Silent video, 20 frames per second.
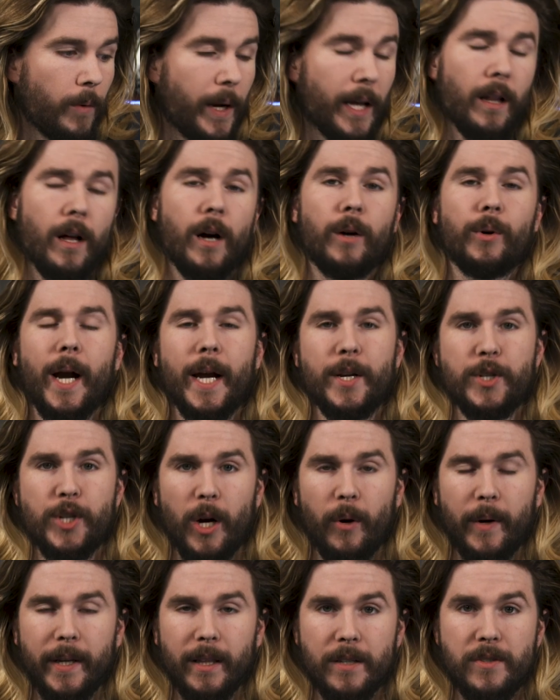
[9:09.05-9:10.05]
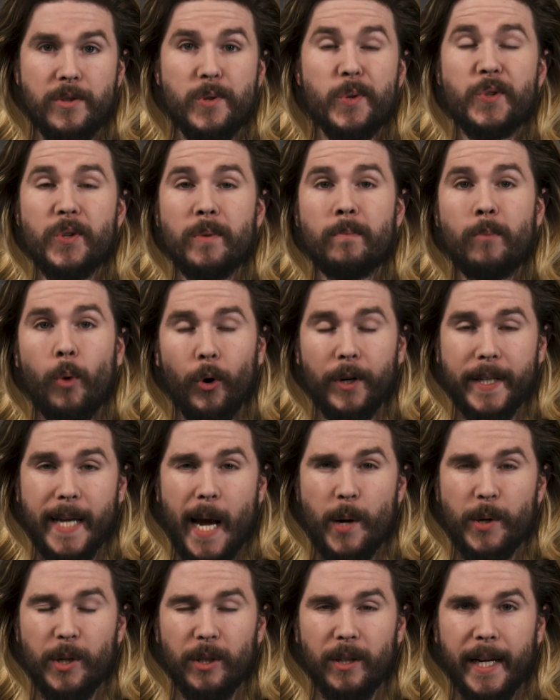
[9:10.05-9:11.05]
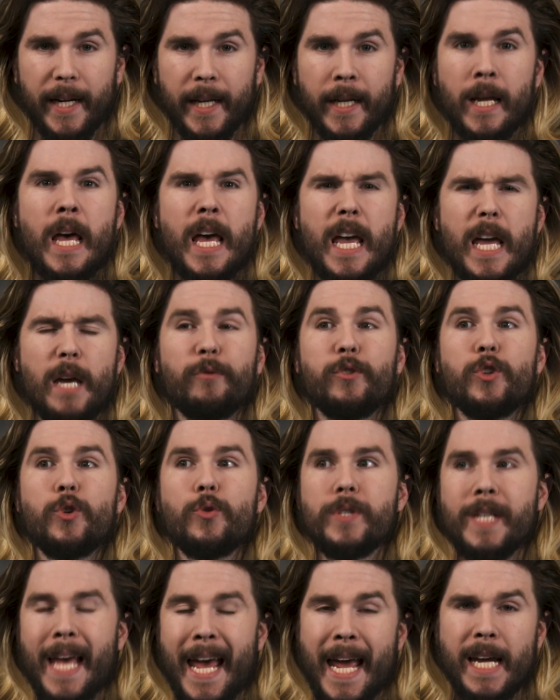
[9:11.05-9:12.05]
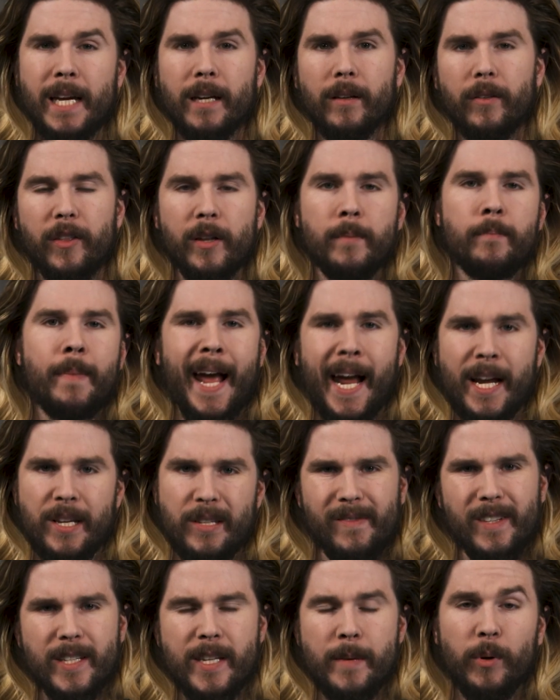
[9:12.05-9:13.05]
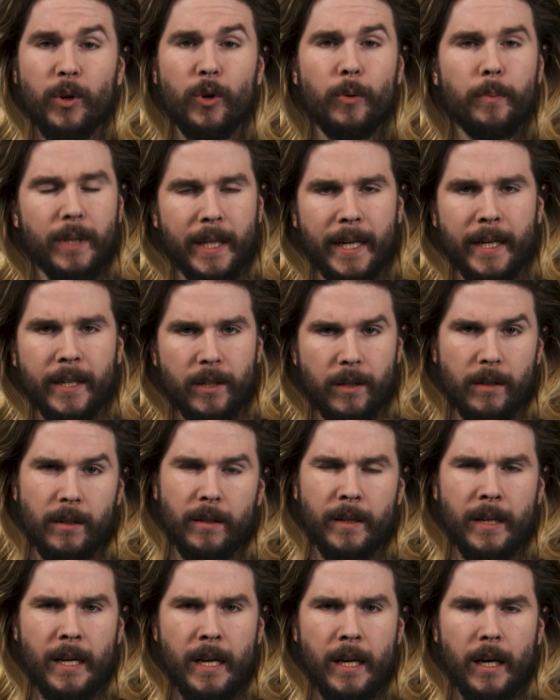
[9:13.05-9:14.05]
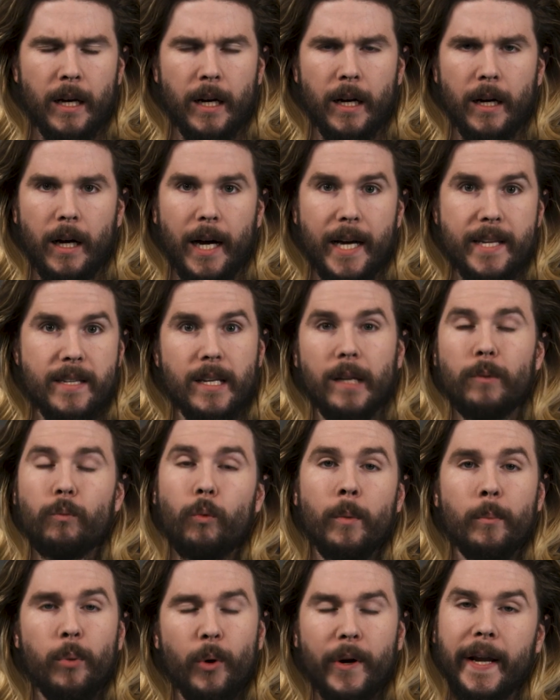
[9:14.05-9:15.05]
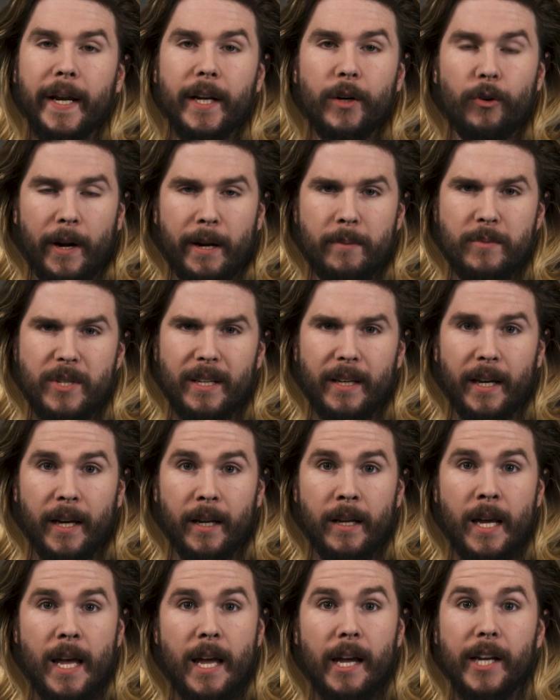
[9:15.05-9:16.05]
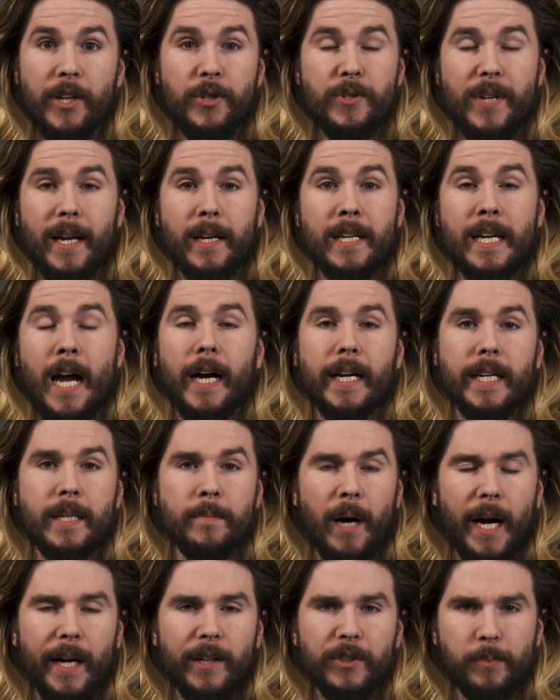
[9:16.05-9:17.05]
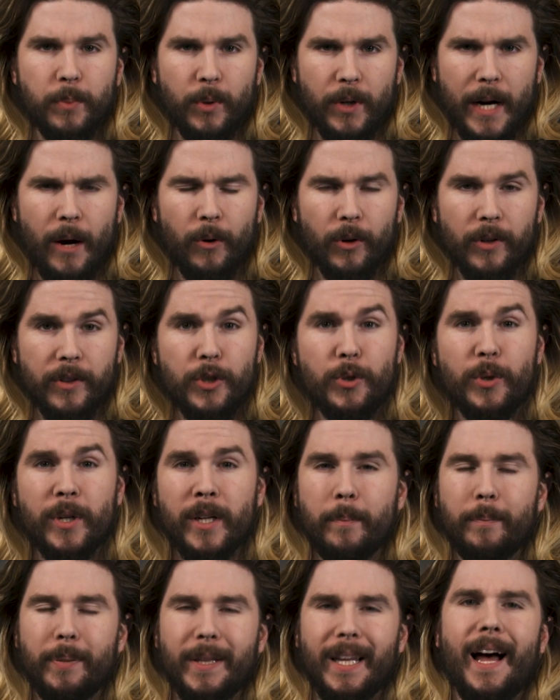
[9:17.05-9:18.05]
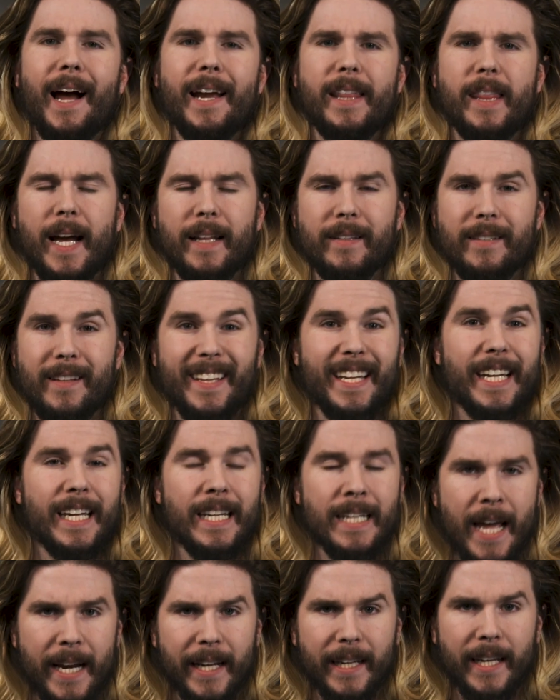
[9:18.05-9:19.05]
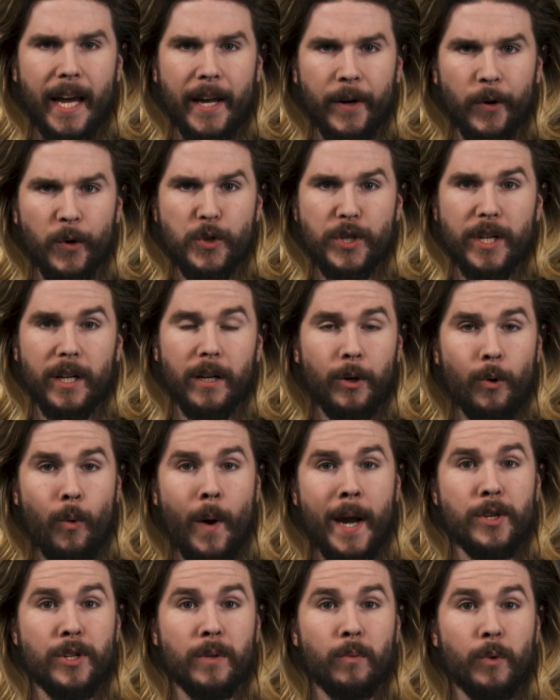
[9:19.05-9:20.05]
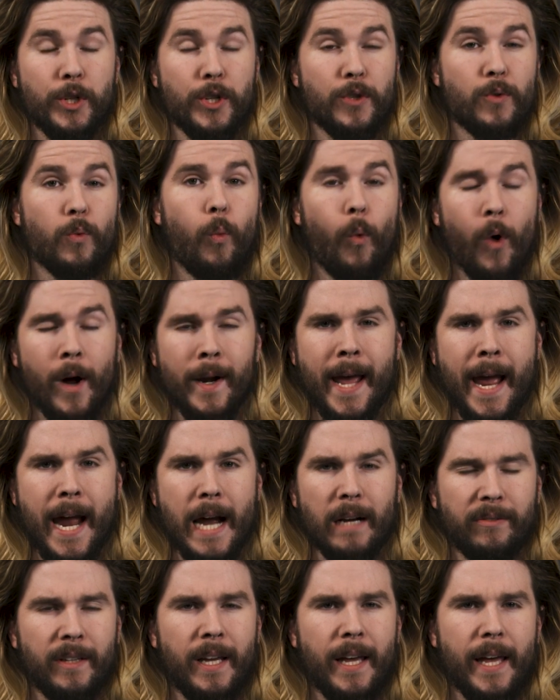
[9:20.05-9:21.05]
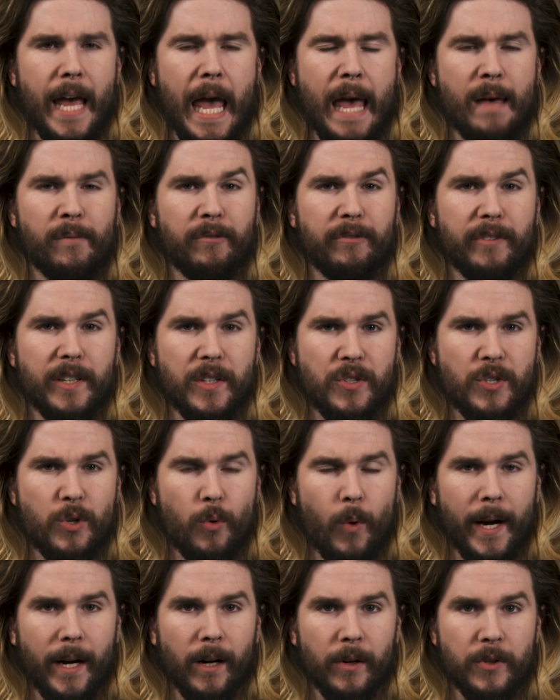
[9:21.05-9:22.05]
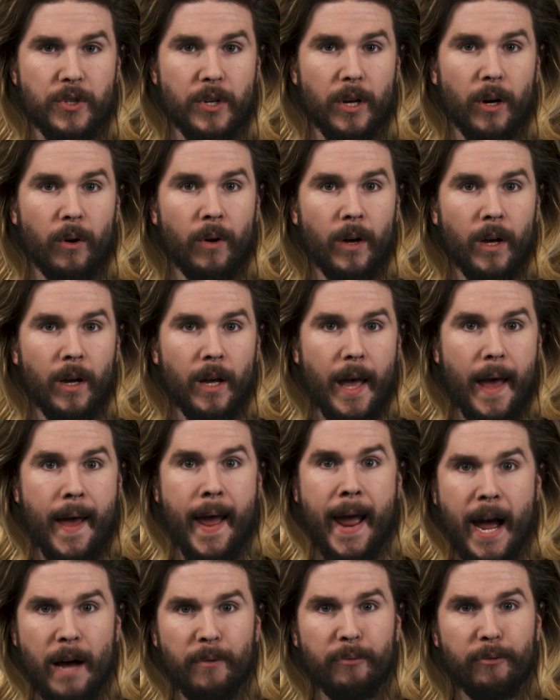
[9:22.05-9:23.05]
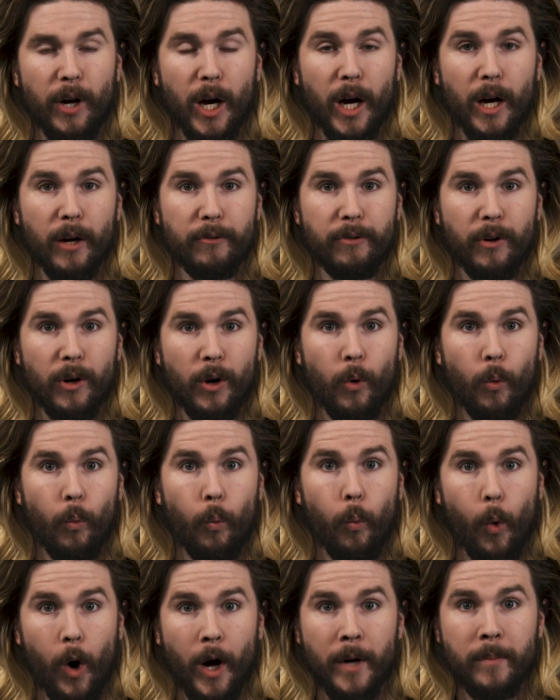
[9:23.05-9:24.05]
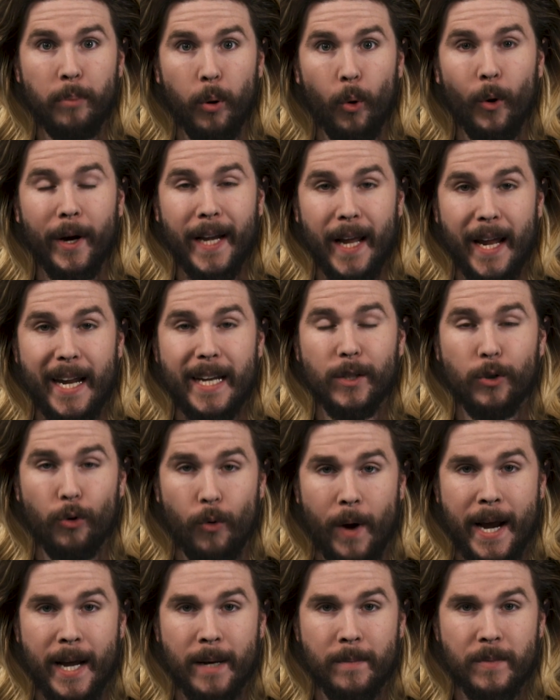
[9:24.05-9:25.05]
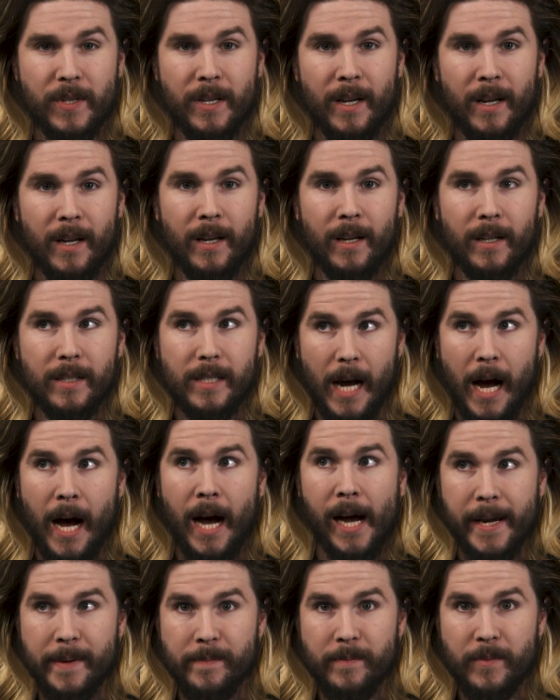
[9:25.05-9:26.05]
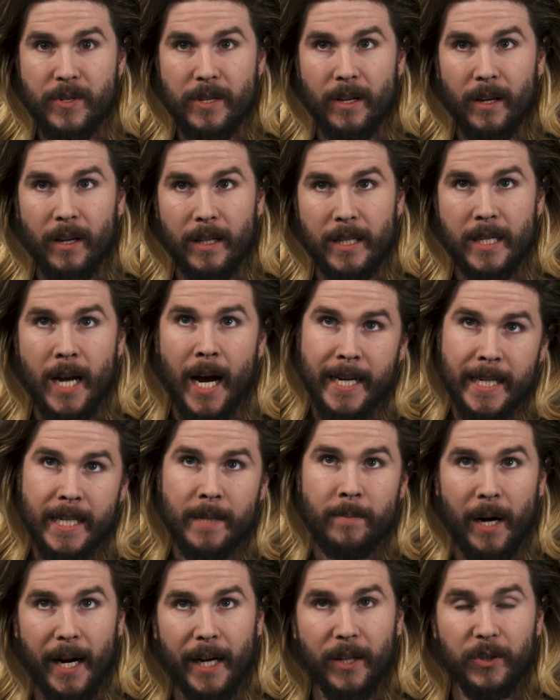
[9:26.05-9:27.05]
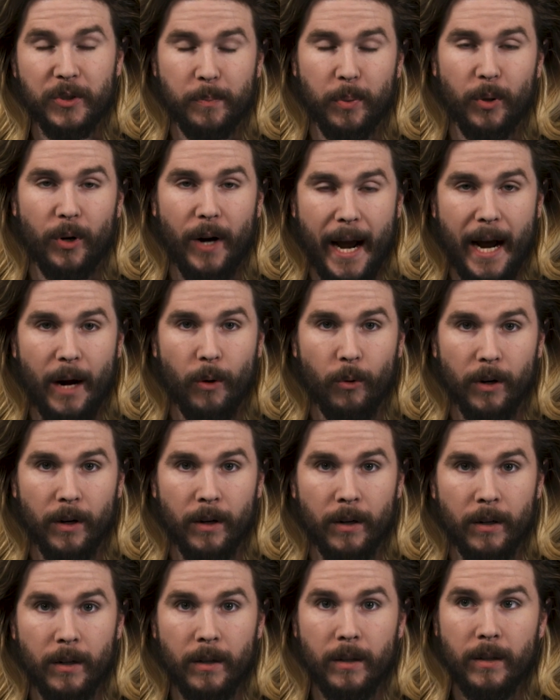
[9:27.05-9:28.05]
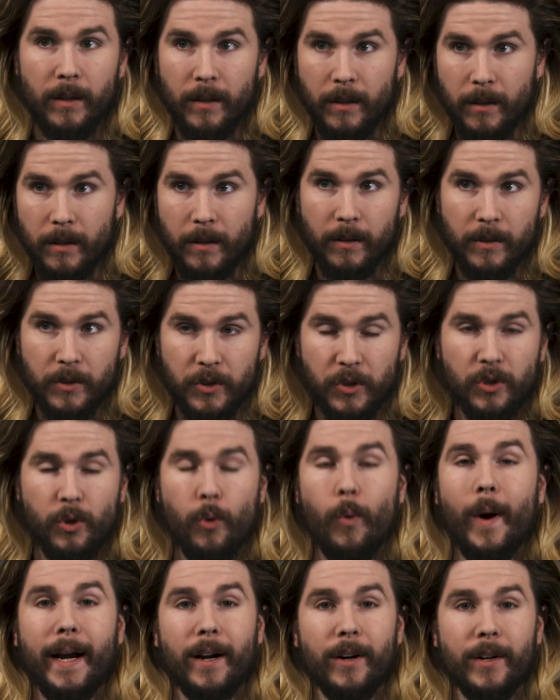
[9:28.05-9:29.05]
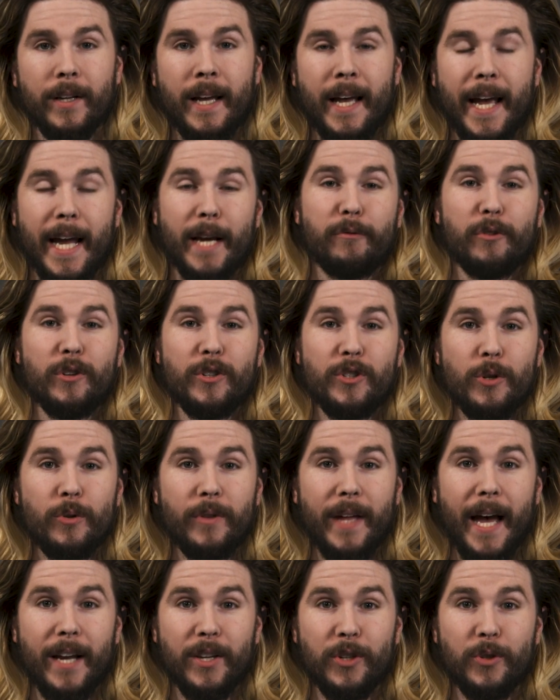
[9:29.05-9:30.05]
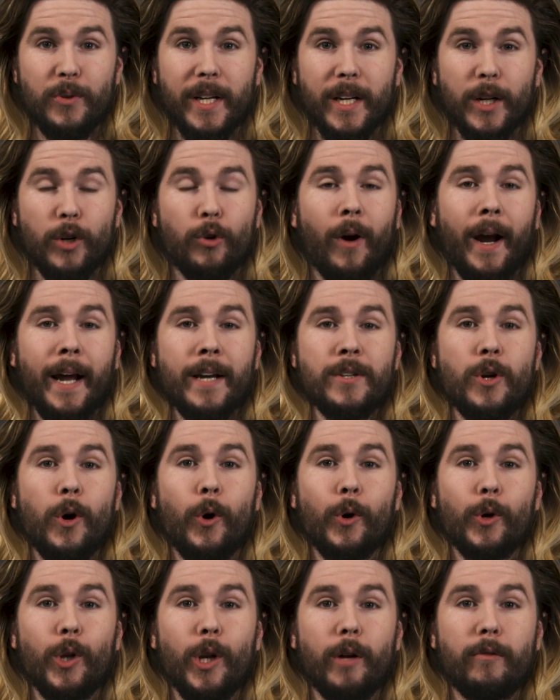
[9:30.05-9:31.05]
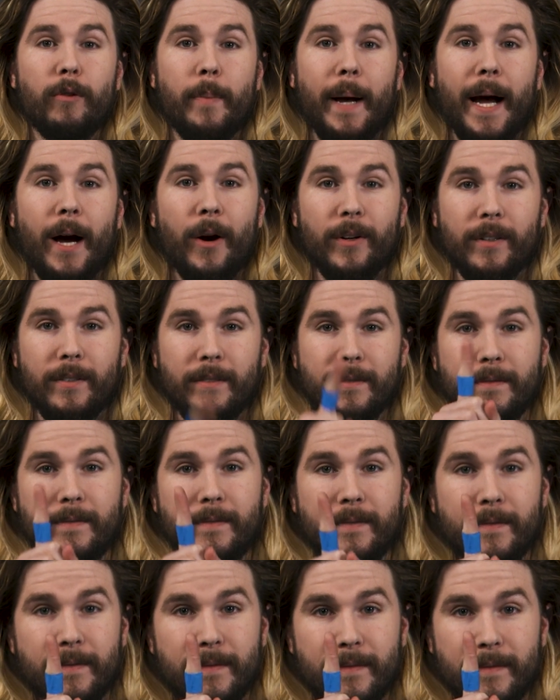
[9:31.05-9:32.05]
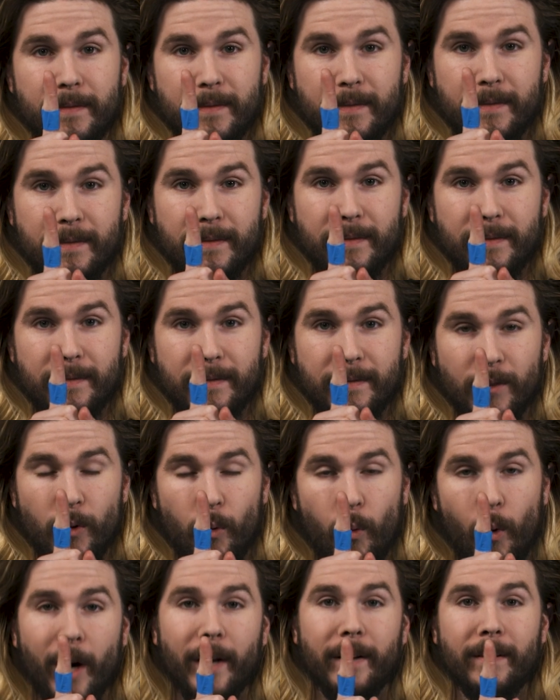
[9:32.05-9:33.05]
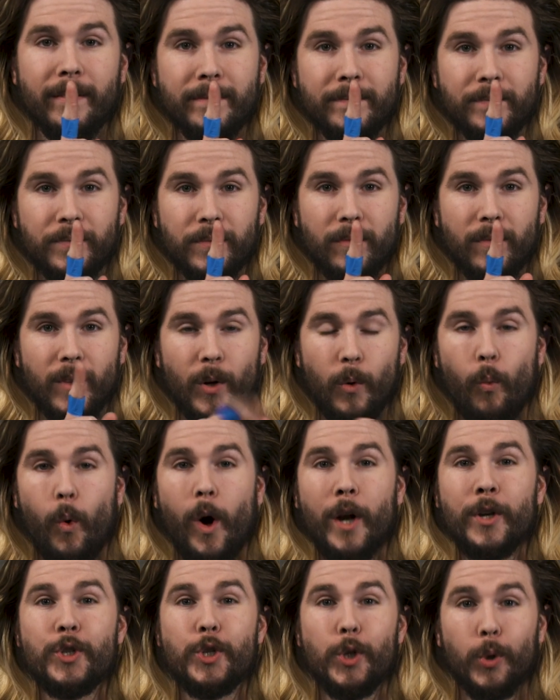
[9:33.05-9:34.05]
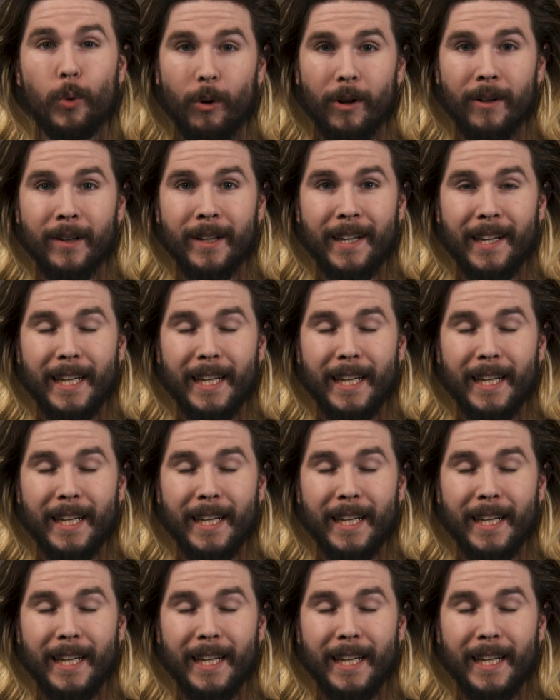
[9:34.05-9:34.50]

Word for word: Well, all right, Joey, let's do some more calculating. If you take the mass of a typical playing card, I said 1.8 grams again, and you take 90 miles per hour, you can apply that to the kinetic energy equation, which is 1/2 mv squared. So half of 1.8 grams times 90 miles per hour squared. And if you do that, you get a grand total of about 1. 1 joule.